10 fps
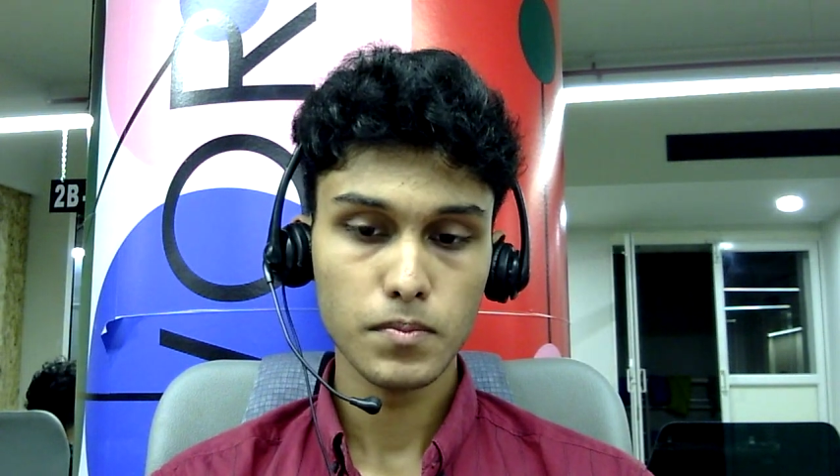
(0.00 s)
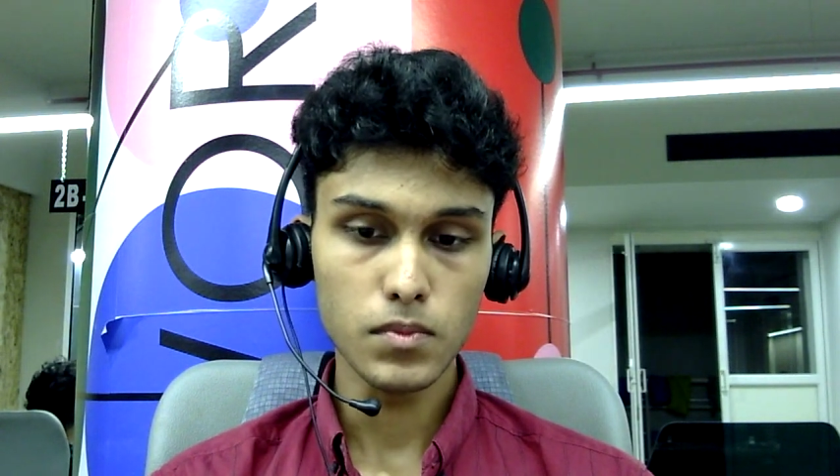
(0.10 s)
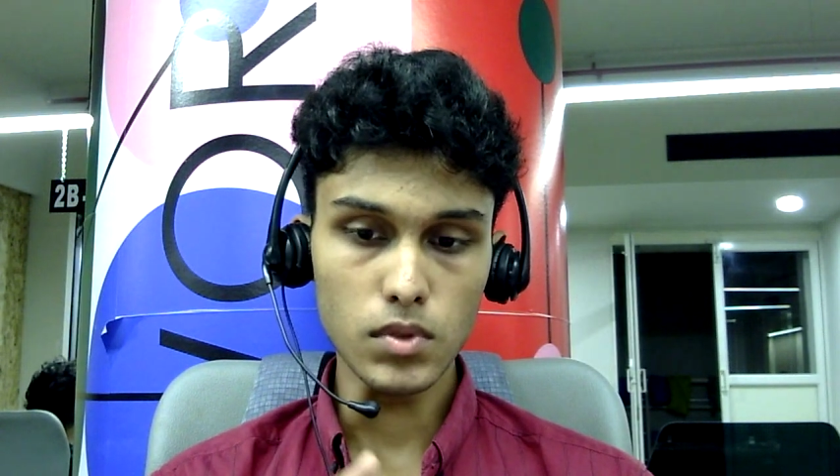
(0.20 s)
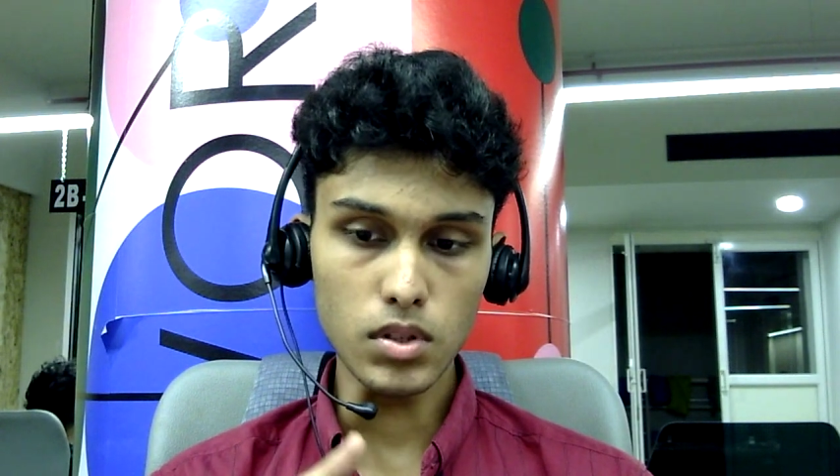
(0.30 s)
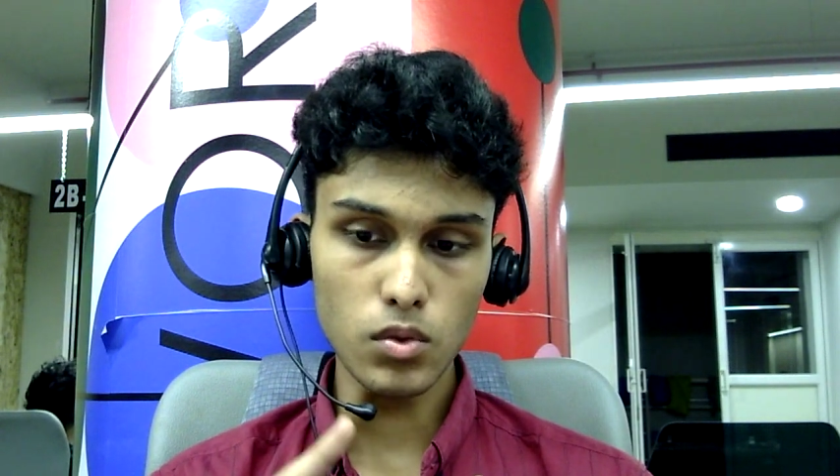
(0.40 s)

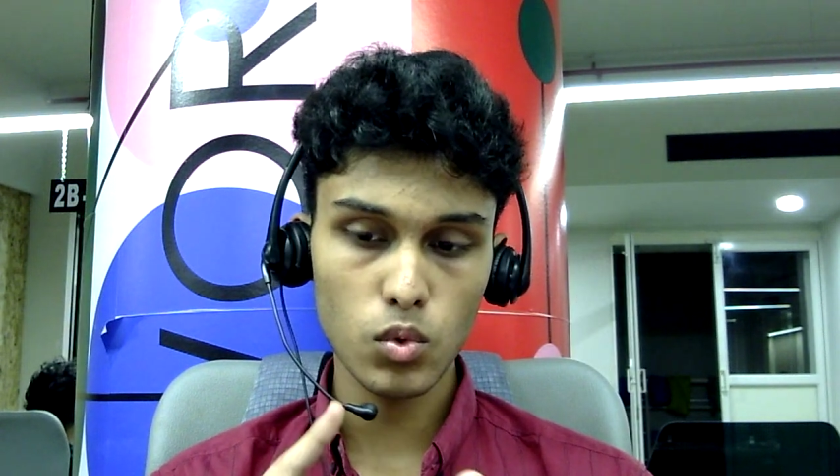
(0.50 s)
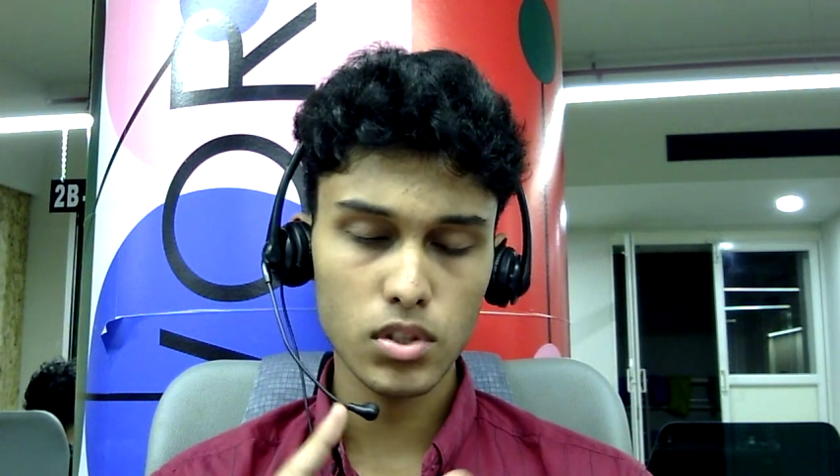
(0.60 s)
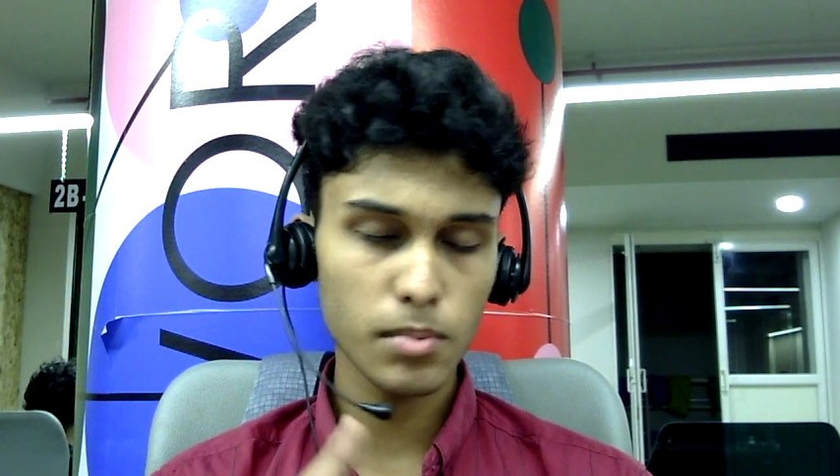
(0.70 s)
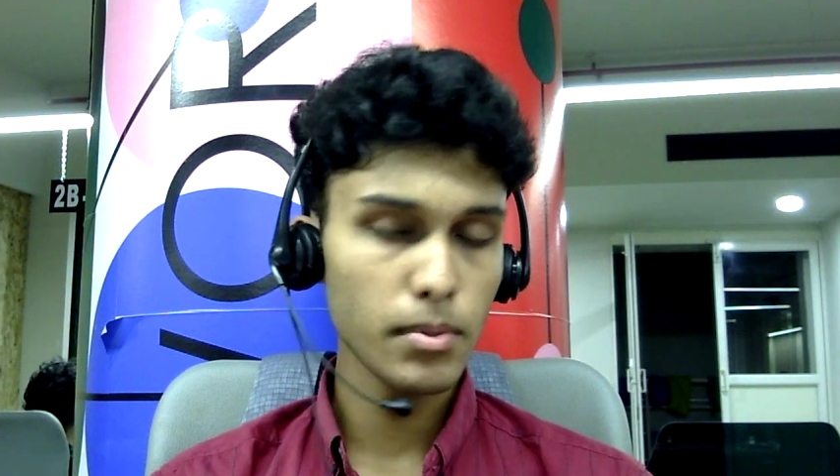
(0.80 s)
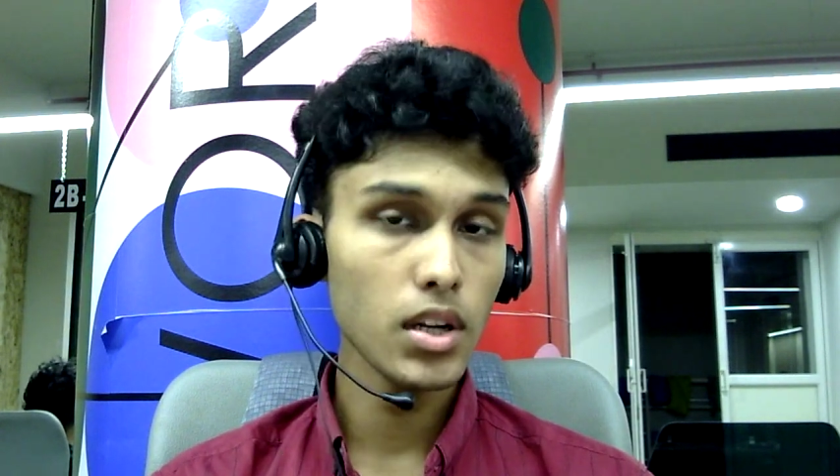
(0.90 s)
What the builder
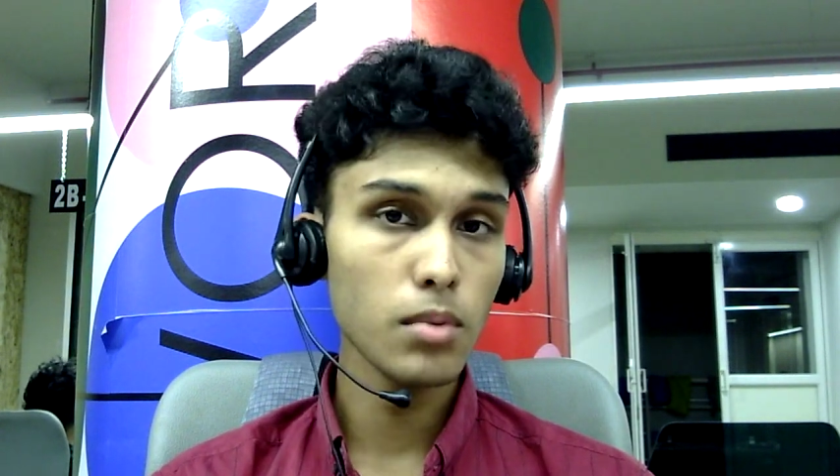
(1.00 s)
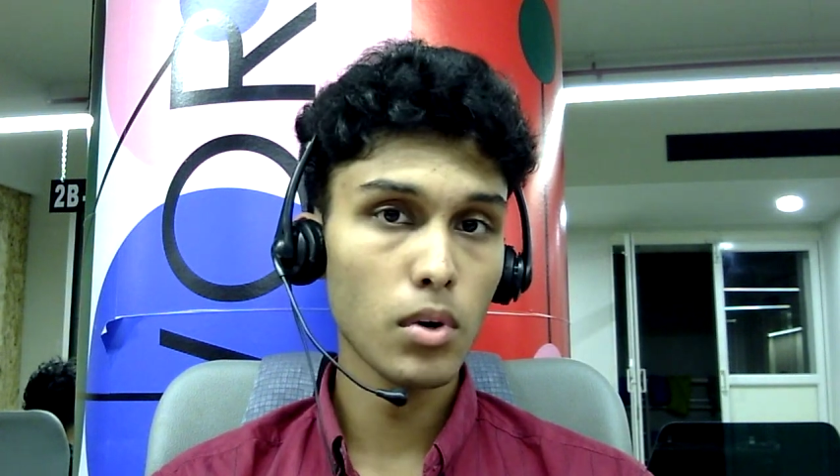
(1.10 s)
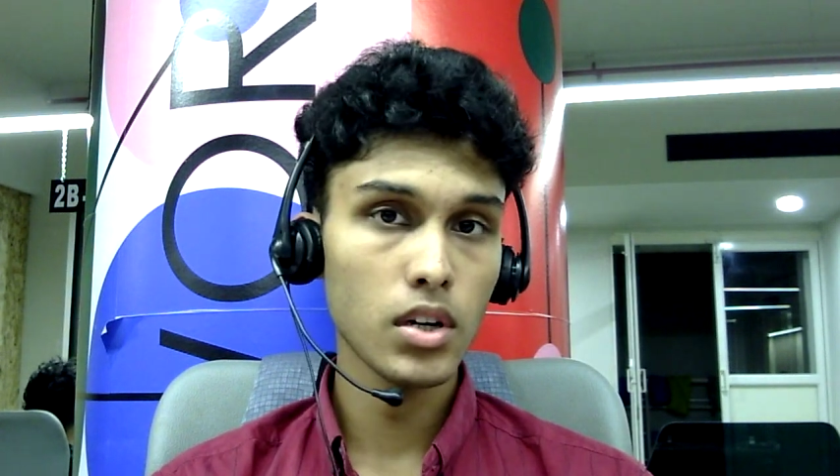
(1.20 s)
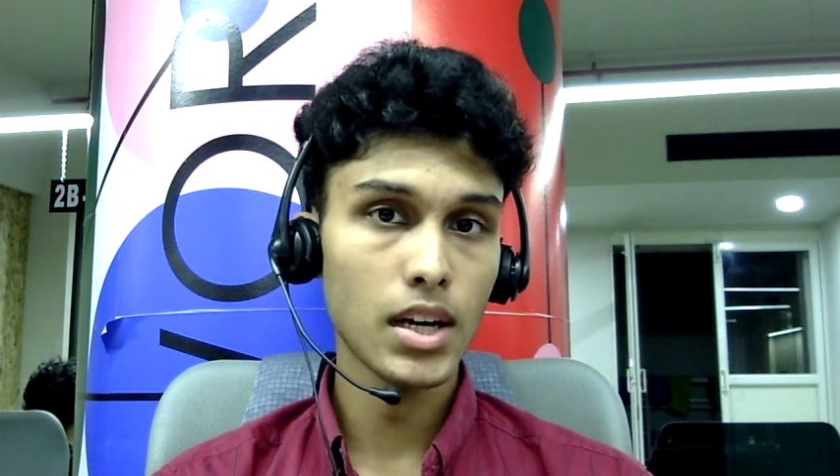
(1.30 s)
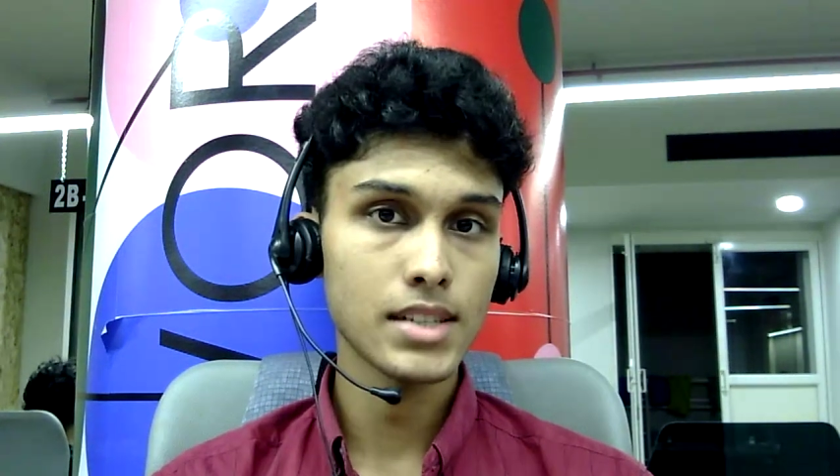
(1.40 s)
bot does
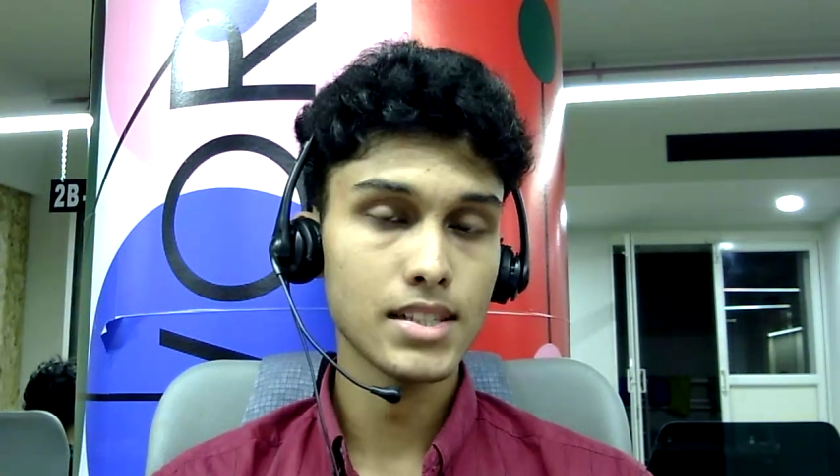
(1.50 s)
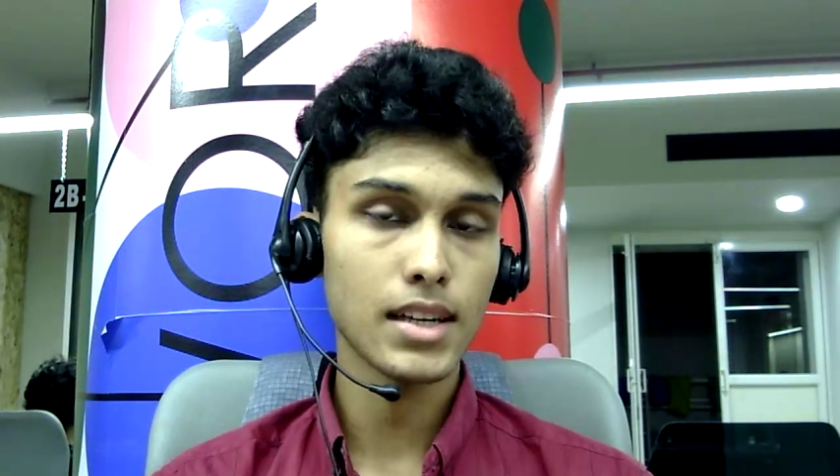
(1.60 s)
is,